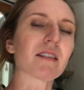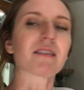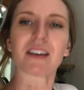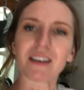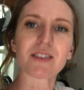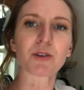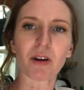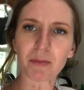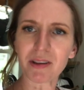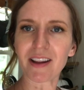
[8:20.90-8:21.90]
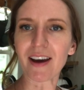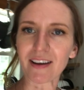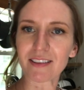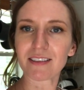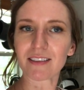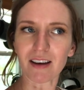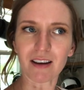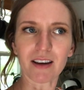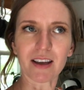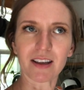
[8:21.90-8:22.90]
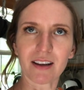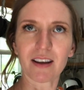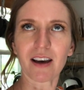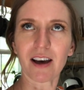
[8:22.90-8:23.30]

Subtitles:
like scrambled eggs on